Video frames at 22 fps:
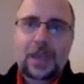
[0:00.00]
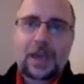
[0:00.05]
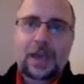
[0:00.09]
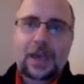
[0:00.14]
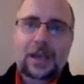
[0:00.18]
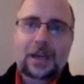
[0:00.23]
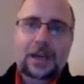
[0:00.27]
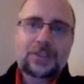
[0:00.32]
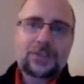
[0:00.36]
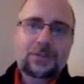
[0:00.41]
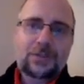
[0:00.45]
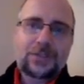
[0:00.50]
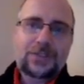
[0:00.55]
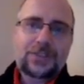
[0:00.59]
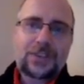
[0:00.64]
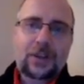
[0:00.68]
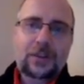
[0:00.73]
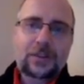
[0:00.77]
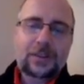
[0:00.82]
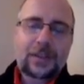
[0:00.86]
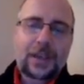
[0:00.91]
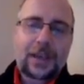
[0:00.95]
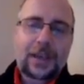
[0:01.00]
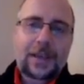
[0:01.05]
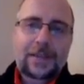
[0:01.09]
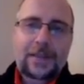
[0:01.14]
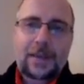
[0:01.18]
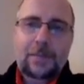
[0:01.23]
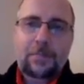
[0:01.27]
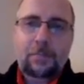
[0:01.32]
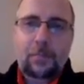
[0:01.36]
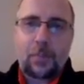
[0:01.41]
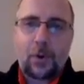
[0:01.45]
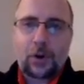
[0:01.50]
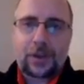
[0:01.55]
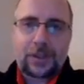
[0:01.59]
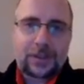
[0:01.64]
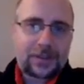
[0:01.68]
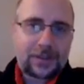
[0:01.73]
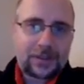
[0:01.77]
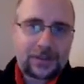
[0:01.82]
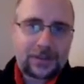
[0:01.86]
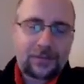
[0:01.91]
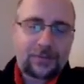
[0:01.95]
And as a result, they
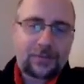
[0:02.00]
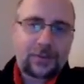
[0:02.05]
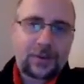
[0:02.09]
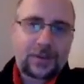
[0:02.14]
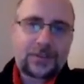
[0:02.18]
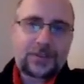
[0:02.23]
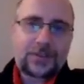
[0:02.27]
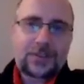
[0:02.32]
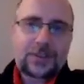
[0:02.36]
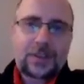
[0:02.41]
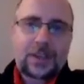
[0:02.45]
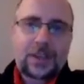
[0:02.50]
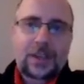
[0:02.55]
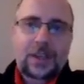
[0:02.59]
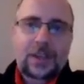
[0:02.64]
pocket the difference.